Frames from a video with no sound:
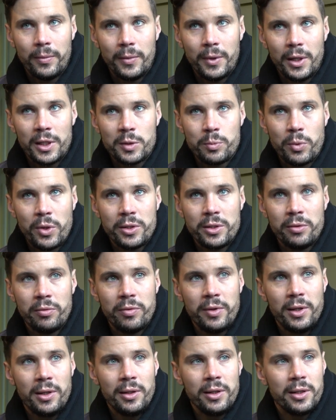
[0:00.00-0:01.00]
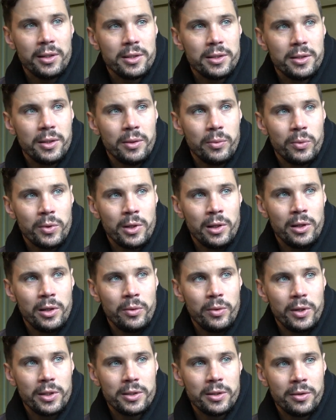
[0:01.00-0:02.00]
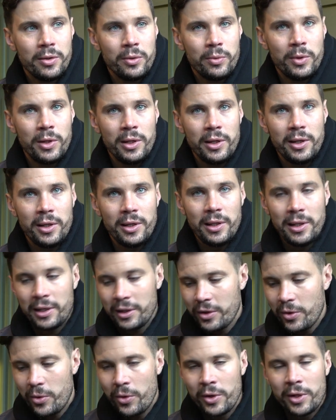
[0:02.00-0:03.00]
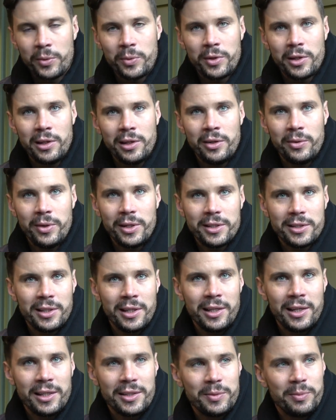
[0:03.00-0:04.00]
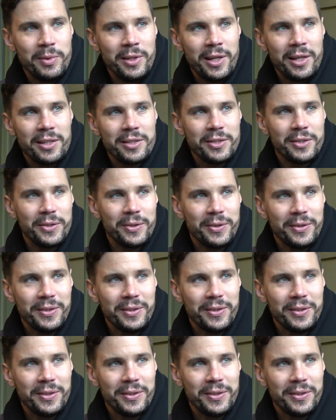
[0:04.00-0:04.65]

expressing feelings with lyrics, and they're really like corny with lyrics, and I like to be that too.